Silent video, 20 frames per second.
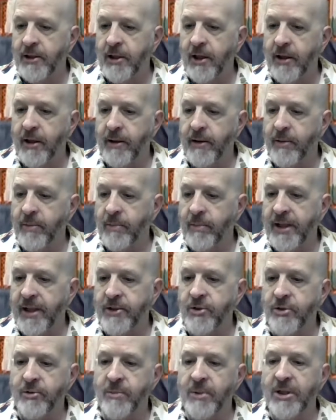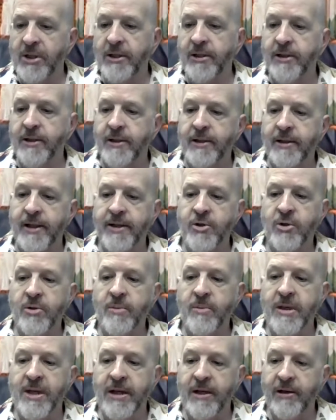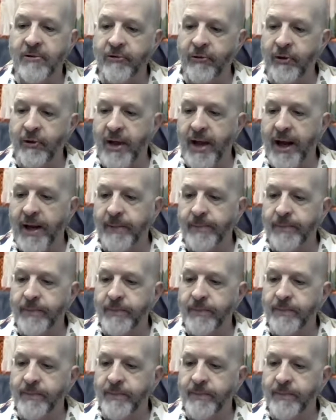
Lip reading: But that should be it for that.